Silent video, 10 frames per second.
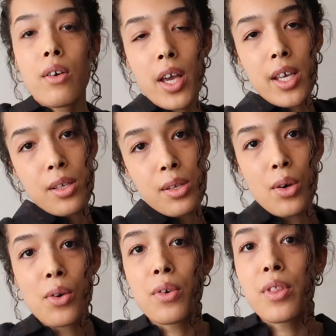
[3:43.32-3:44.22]
Okay,
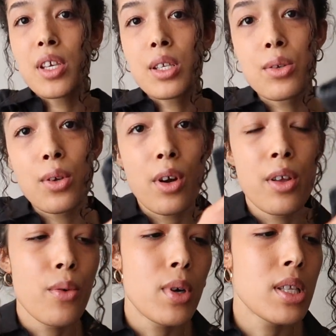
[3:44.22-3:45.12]
so these
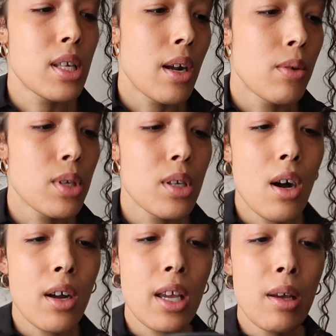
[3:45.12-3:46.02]
are the ones that I was
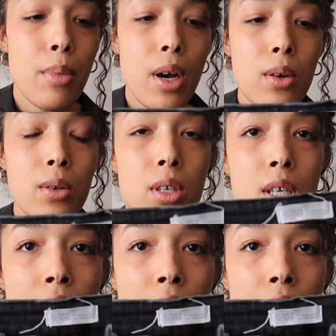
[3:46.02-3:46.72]
talking about.